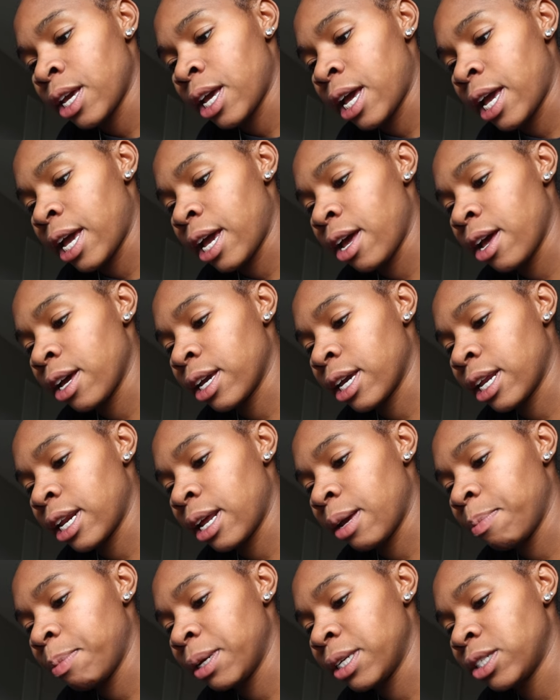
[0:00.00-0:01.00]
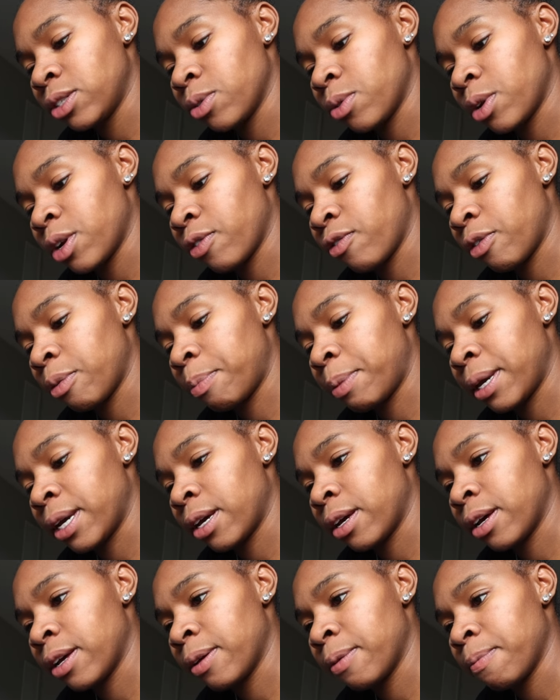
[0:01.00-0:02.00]
hi uh can i place an order for
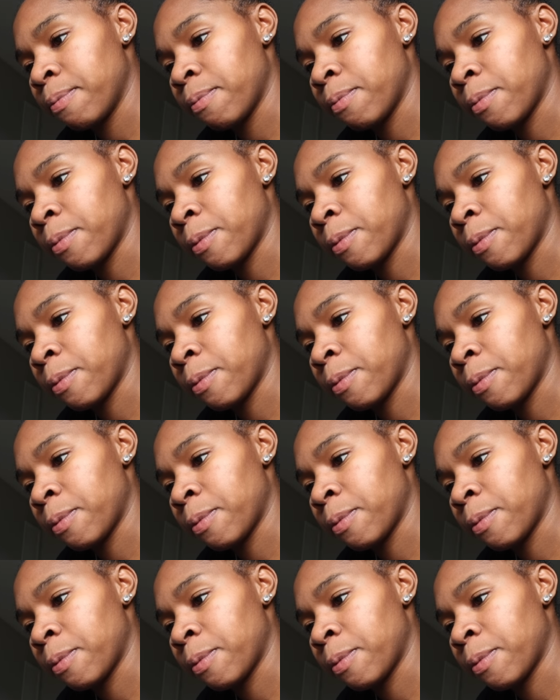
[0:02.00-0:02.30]
pickup